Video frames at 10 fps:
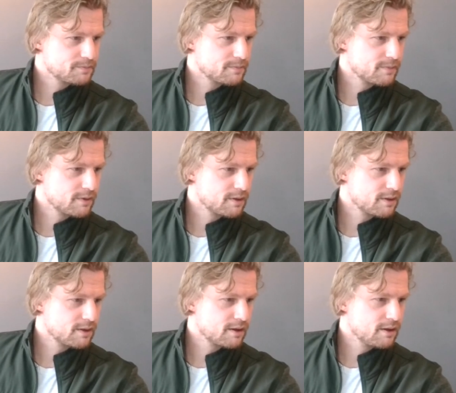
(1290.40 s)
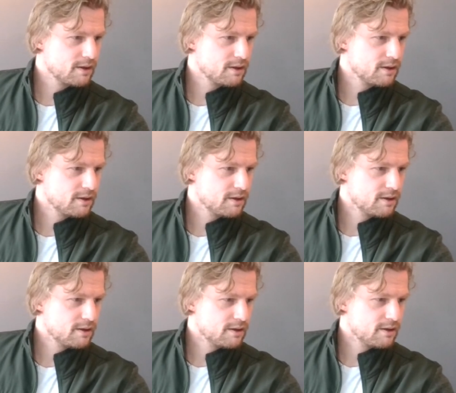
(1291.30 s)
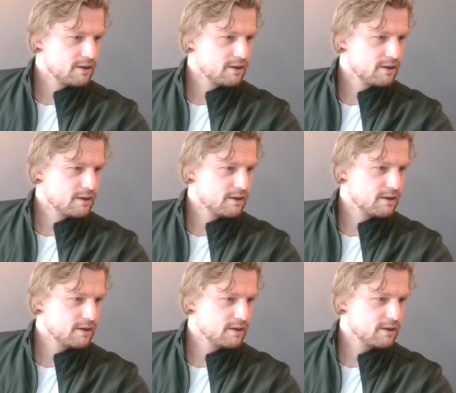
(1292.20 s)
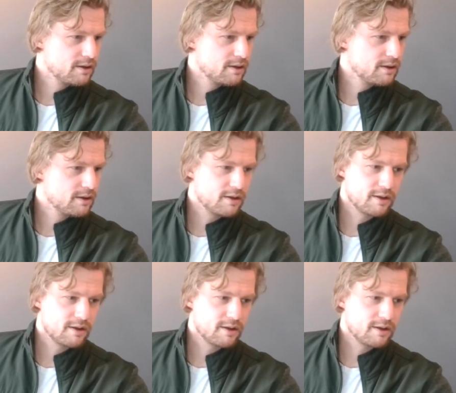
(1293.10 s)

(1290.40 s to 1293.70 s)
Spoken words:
(silence)